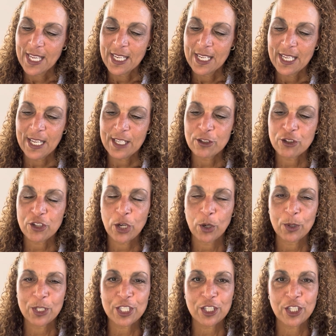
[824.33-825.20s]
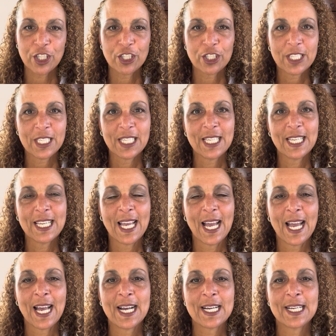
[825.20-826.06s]
And so it's looking
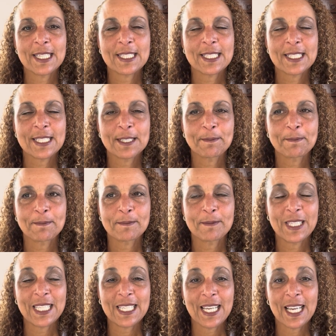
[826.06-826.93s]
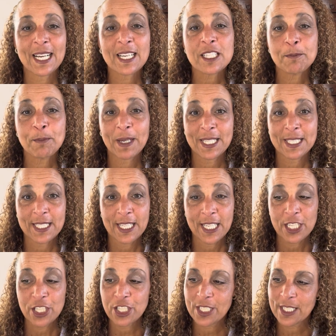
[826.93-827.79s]
at the
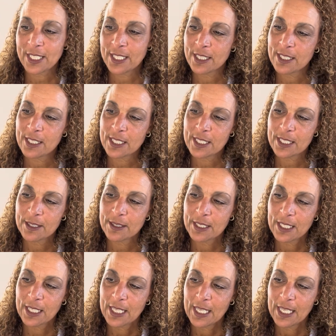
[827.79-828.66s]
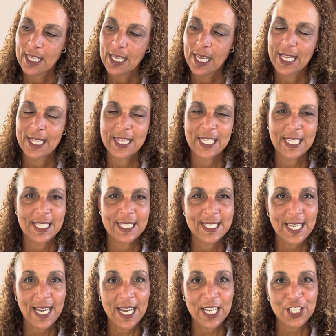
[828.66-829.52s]
expectations and the
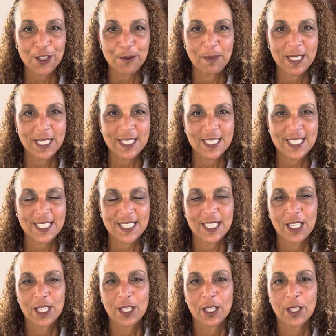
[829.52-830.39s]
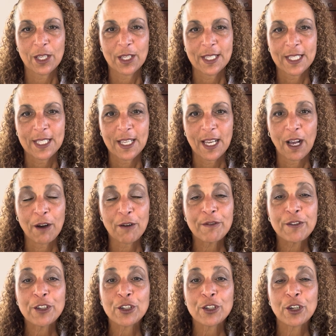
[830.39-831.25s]
attachments
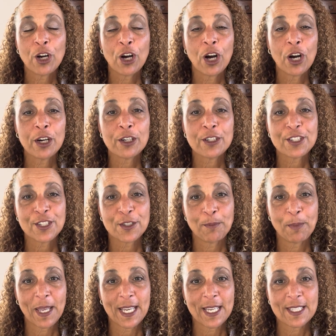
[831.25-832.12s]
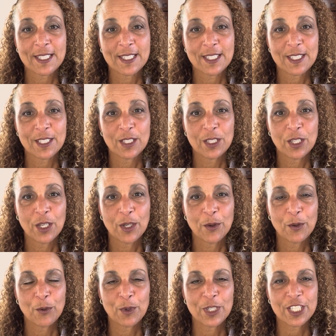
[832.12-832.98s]
of your heart space,
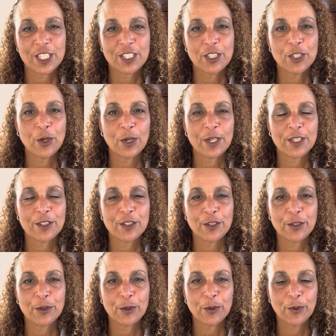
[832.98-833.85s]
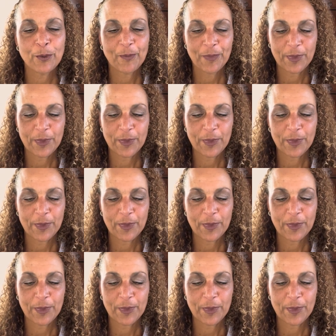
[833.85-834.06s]
which is going to